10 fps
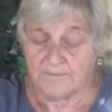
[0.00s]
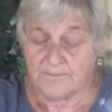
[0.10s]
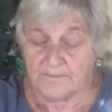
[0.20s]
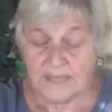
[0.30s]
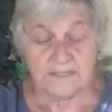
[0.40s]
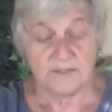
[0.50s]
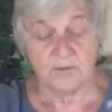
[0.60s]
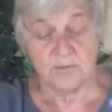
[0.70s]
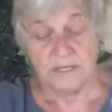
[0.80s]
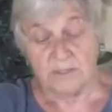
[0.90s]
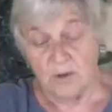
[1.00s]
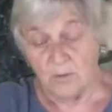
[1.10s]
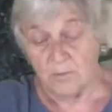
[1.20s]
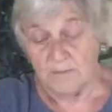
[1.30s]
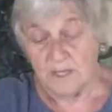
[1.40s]
Esther ran
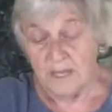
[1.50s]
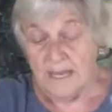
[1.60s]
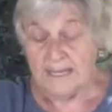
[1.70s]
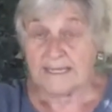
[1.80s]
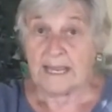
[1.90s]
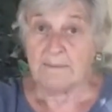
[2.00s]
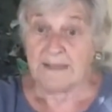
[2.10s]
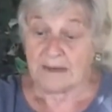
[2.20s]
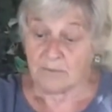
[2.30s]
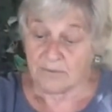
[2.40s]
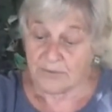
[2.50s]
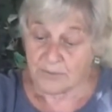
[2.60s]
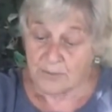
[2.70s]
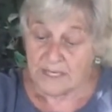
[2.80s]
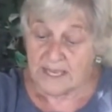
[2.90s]
home and came back with
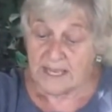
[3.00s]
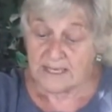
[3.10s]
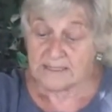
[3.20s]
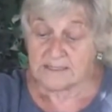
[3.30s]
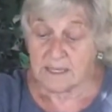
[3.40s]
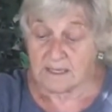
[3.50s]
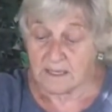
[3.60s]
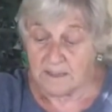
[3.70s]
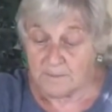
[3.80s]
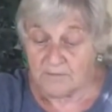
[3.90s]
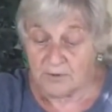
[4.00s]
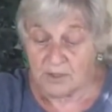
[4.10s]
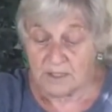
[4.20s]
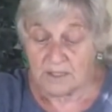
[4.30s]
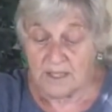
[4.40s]
3 eggs, a cup of
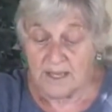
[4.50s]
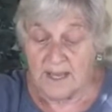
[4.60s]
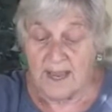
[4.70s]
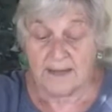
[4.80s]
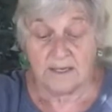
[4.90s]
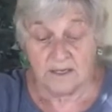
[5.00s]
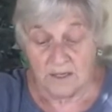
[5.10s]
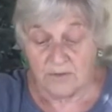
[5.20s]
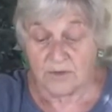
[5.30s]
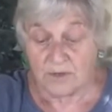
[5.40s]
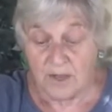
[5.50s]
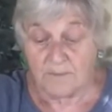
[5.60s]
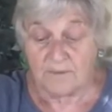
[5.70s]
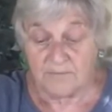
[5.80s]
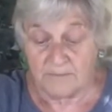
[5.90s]
oil, and another cup
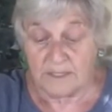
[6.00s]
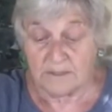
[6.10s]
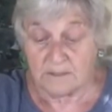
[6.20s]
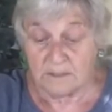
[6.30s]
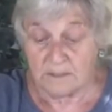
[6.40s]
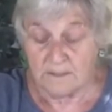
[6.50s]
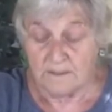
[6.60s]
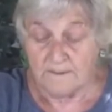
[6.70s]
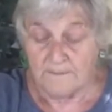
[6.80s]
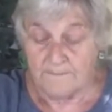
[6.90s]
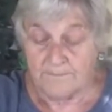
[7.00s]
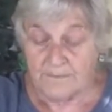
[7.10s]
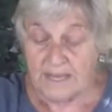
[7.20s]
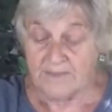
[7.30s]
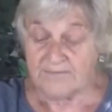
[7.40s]
of meal.
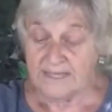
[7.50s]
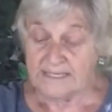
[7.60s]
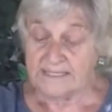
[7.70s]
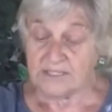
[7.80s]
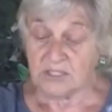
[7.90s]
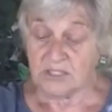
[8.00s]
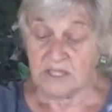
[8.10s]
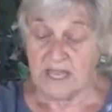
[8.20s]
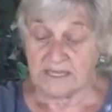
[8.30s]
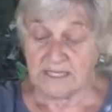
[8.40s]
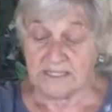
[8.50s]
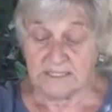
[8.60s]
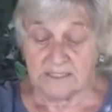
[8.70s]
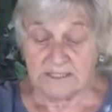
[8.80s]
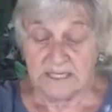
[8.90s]
"Add these to the latkes,
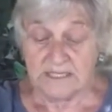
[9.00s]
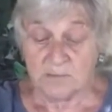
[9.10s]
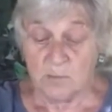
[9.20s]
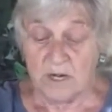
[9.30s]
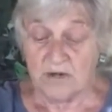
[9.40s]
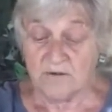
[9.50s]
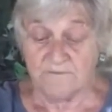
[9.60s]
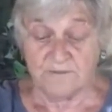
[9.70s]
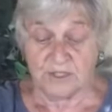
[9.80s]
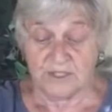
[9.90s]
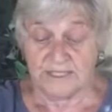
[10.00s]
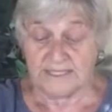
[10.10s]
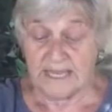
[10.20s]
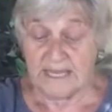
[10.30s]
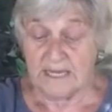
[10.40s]
they'll taste wonderful,"
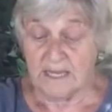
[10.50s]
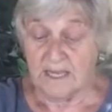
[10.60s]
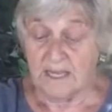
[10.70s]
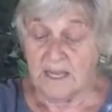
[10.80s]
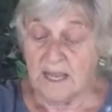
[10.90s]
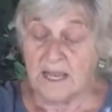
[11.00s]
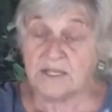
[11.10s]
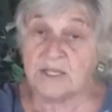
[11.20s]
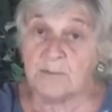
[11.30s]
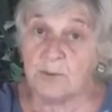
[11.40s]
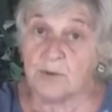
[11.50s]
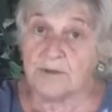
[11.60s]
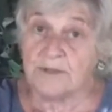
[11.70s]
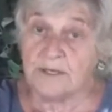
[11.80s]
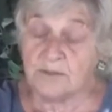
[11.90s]
said as she poured
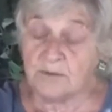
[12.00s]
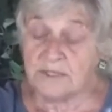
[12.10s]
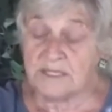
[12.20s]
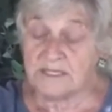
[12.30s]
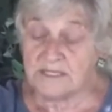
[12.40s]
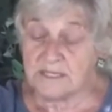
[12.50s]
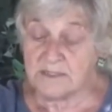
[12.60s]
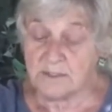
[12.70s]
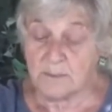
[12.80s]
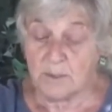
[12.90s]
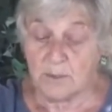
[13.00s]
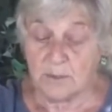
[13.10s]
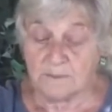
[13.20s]
the ingredients into the bowl.